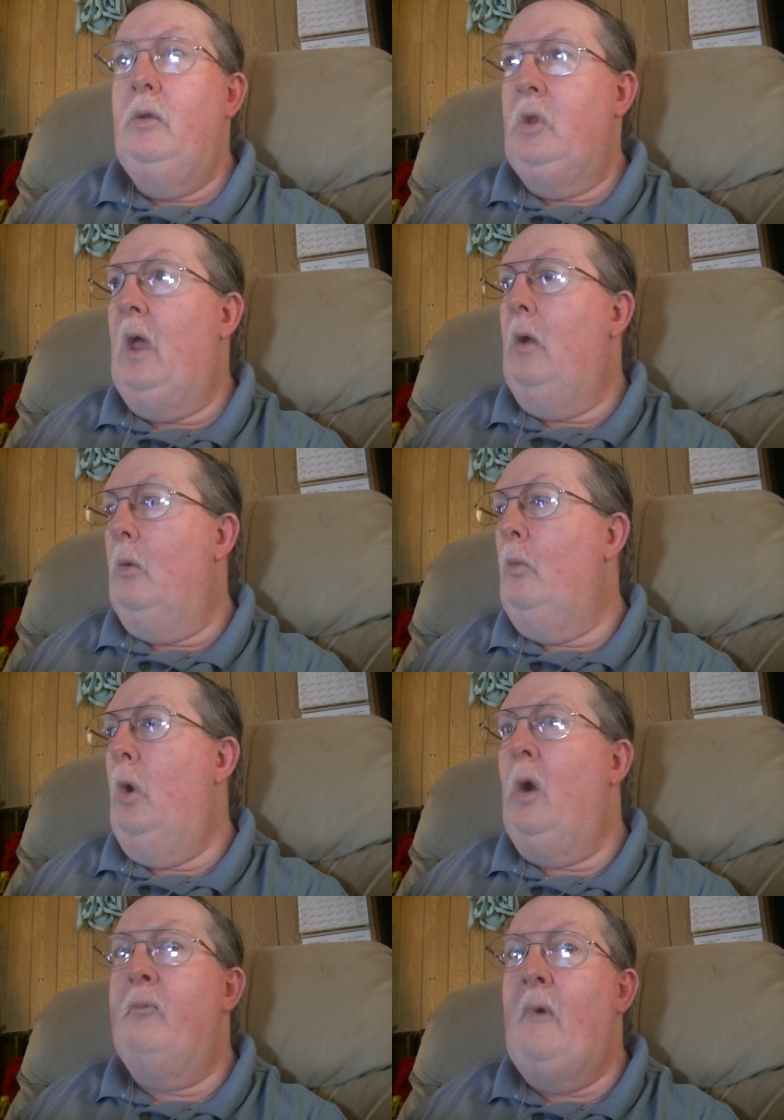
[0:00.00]
that
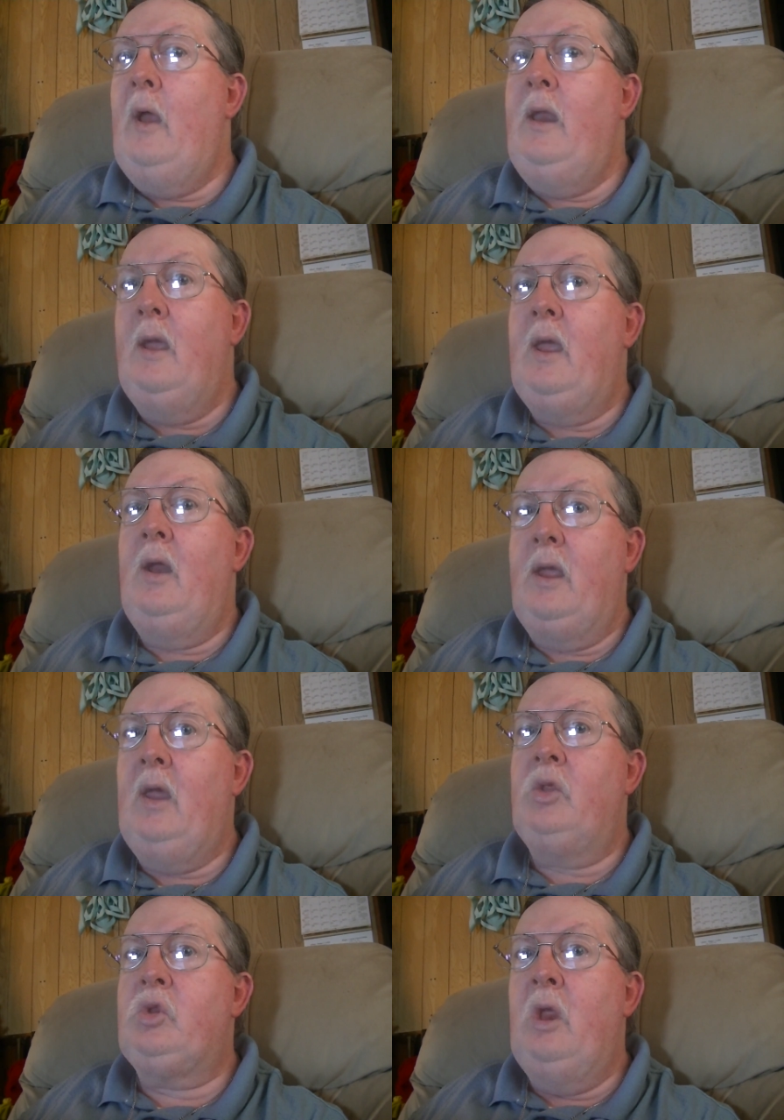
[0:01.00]
we're fighting
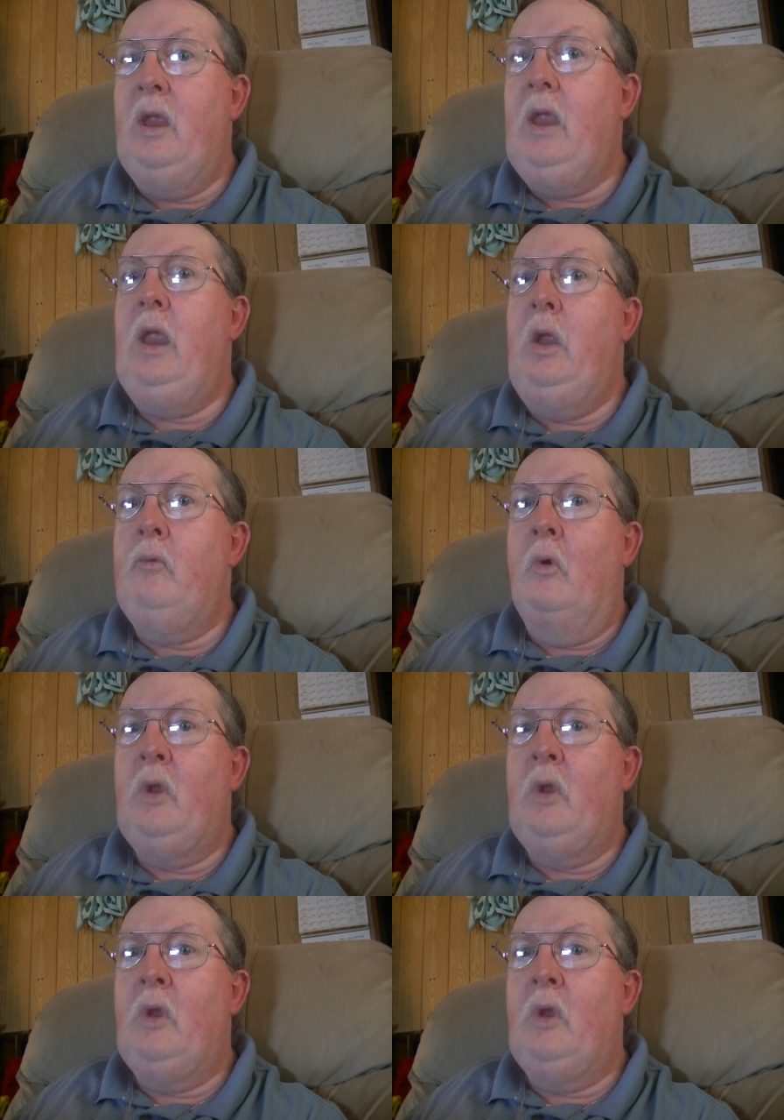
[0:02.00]
against the evil,